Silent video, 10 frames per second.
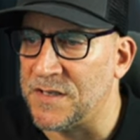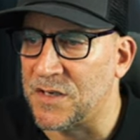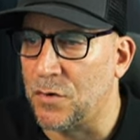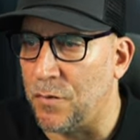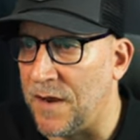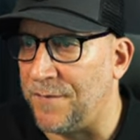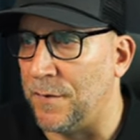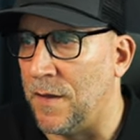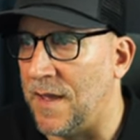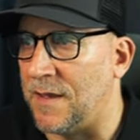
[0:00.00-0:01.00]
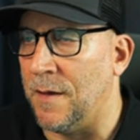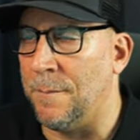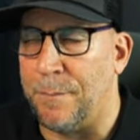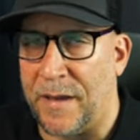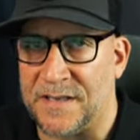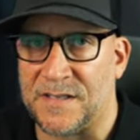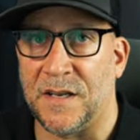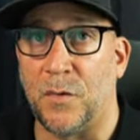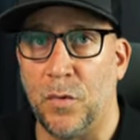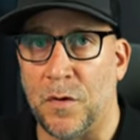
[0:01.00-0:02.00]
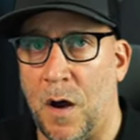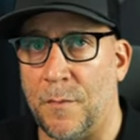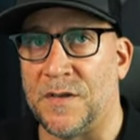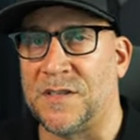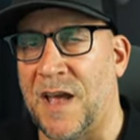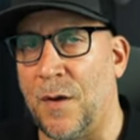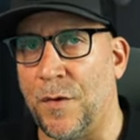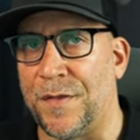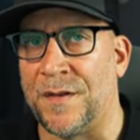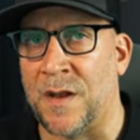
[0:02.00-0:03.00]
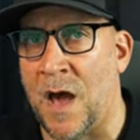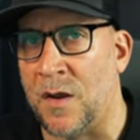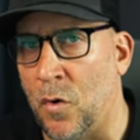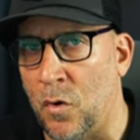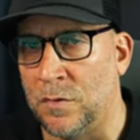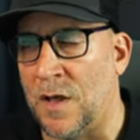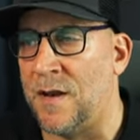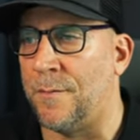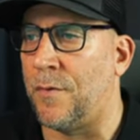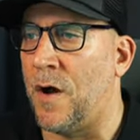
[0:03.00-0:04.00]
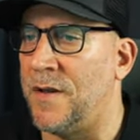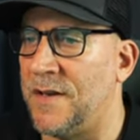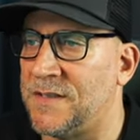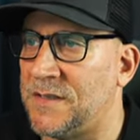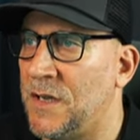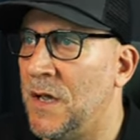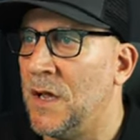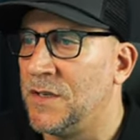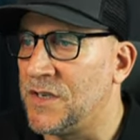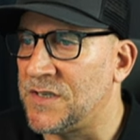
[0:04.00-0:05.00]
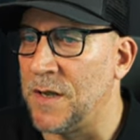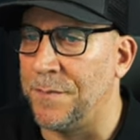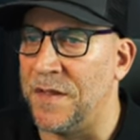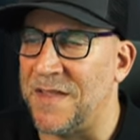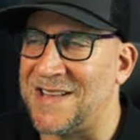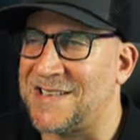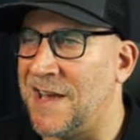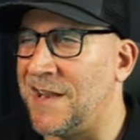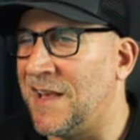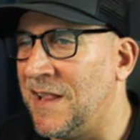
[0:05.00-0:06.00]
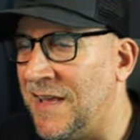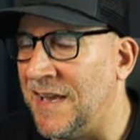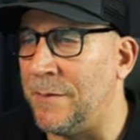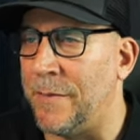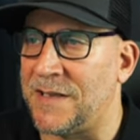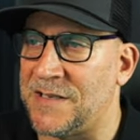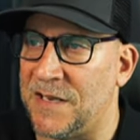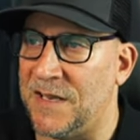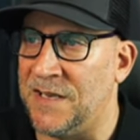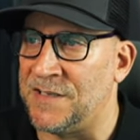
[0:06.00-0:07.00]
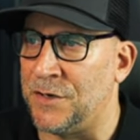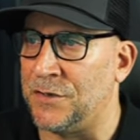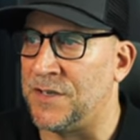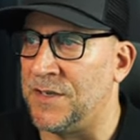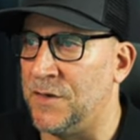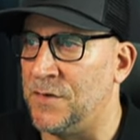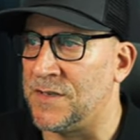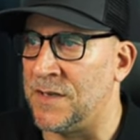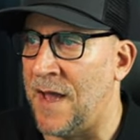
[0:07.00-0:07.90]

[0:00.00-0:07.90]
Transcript: is great for like a basic WooCommerce site with not a whole lot of products. Just something that's kind of clean, makes it easier to use and